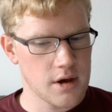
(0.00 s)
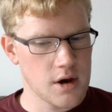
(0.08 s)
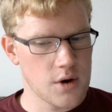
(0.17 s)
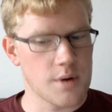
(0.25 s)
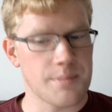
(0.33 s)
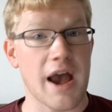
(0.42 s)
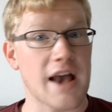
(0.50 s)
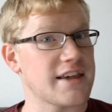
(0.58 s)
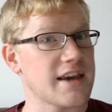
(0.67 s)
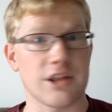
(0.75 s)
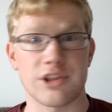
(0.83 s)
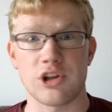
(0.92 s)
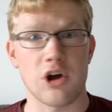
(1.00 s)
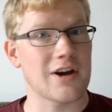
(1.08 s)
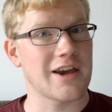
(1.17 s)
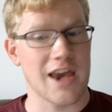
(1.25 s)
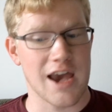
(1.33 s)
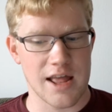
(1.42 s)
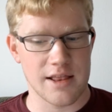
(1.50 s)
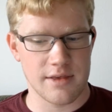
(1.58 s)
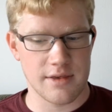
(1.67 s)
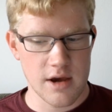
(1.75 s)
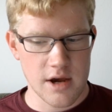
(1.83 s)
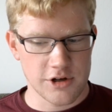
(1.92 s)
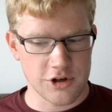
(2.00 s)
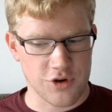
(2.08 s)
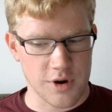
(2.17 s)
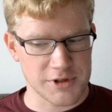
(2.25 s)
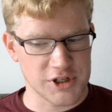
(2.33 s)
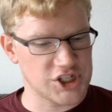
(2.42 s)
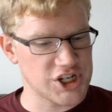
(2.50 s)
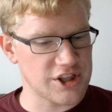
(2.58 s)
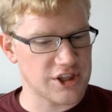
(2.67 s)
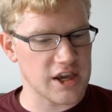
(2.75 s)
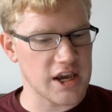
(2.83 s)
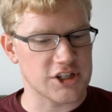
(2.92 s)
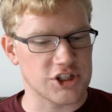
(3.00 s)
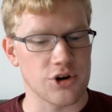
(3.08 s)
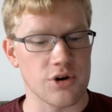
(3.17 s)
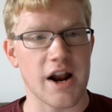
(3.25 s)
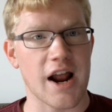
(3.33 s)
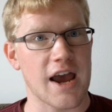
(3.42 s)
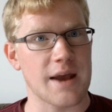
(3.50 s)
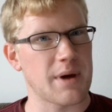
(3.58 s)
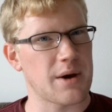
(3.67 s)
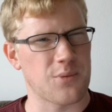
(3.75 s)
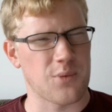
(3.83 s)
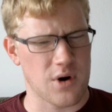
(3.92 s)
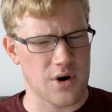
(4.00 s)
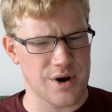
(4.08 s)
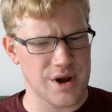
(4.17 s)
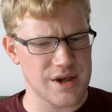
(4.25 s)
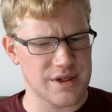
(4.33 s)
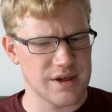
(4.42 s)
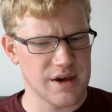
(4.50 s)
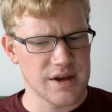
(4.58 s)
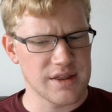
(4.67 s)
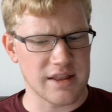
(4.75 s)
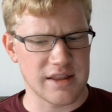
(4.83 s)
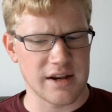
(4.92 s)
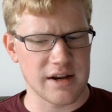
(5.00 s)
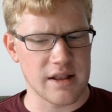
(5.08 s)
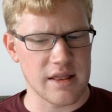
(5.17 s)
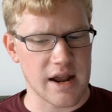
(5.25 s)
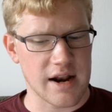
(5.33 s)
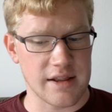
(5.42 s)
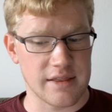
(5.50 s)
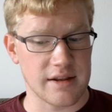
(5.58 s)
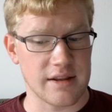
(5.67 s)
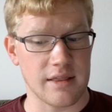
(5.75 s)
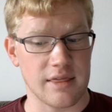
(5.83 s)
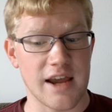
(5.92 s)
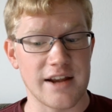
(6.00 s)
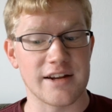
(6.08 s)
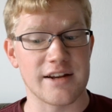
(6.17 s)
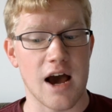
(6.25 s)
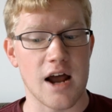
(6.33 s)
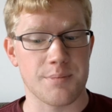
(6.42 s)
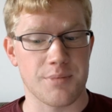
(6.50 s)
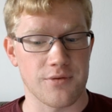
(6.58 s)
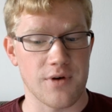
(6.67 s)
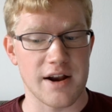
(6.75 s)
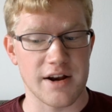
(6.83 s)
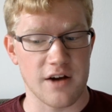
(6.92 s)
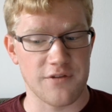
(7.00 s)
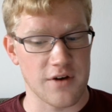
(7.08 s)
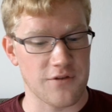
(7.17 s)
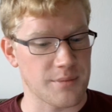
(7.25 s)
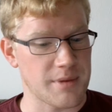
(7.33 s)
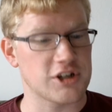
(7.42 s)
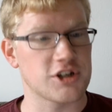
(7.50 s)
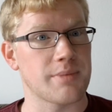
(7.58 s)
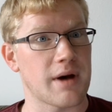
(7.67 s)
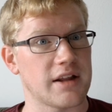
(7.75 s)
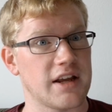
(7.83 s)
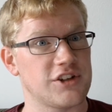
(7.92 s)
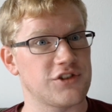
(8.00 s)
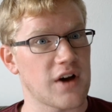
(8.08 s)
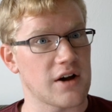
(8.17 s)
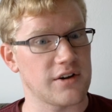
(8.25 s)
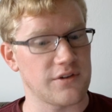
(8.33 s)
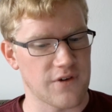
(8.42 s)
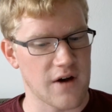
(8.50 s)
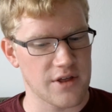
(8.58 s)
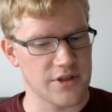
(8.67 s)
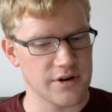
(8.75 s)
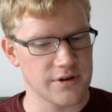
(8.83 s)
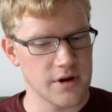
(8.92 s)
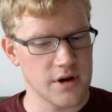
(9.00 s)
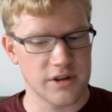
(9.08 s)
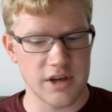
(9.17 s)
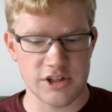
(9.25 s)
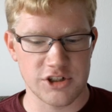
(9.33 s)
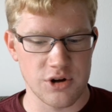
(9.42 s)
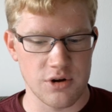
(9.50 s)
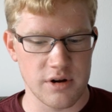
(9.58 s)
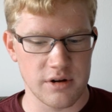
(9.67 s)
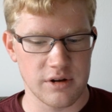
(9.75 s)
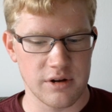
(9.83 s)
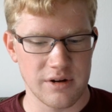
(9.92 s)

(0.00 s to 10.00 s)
When passing out the talking heads description sheets to each student, I had my worries that they did not provide enough information about each founding father to each student.